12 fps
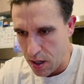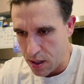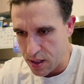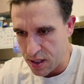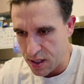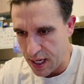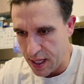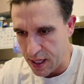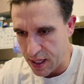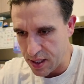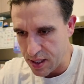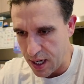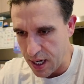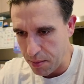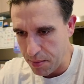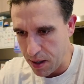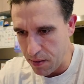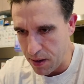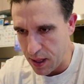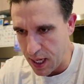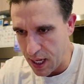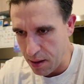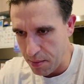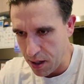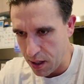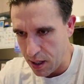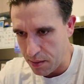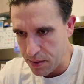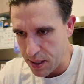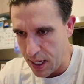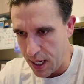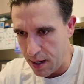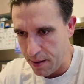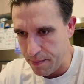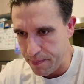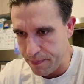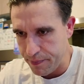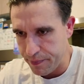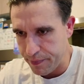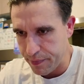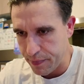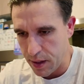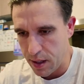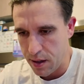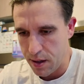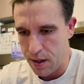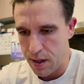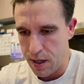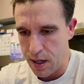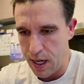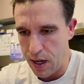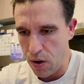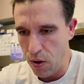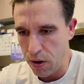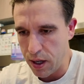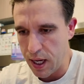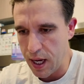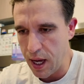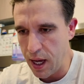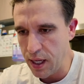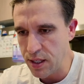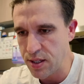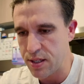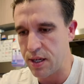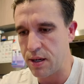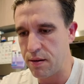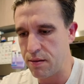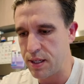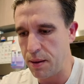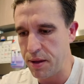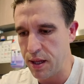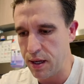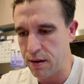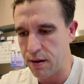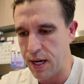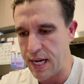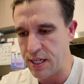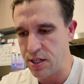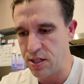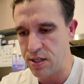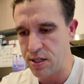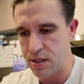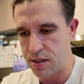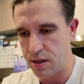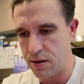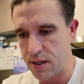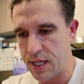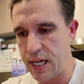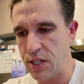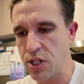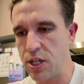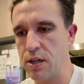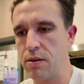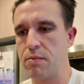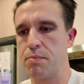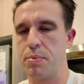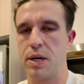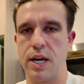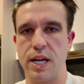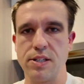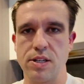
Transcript: this is like the exciting bit when the element comes out. Our hook is something that catches your attention but